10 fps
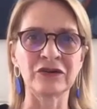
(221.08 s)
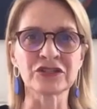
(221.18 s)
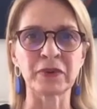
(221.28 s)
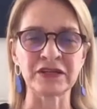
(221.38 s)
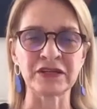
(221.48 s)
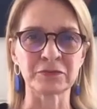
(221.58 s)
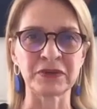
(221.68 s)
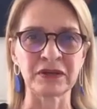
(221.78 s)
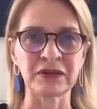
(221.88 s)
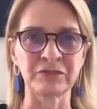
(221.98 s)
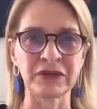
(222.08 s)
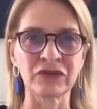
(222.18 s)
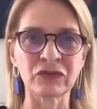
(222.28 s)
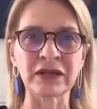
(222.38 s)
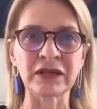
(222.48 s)
own space
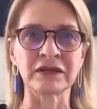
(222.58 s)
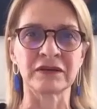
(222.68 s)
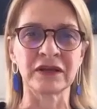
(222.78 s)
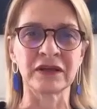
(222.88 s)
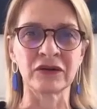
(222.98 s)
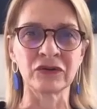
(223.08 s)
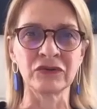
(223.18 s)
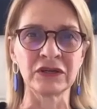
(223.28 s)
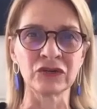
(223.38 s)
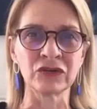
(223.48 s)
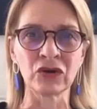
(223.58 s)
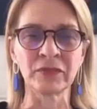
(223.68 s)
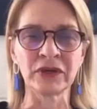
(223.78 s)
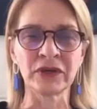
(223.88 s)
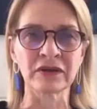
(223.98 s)
being threatened and their own
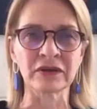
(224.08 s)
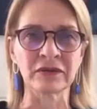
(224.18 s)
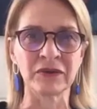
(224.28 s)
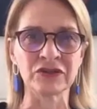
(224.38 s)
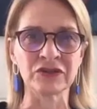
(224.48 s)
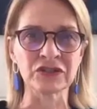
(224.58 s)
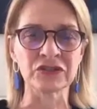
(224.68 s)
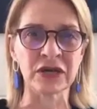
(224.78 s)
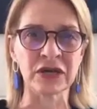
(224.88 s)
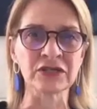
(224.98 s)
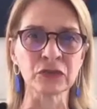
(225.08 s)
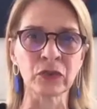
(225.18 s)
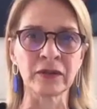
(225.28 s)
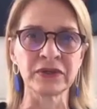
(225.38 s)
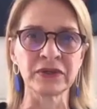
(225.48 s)
economic and societal
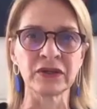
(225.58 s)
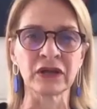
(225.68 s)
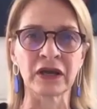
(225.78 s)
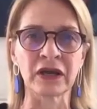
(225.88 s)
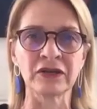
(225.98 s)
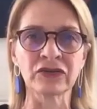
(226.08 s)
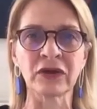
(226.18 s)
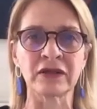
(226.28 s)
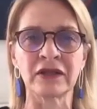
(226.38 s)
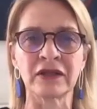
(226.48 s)
well-being under threat,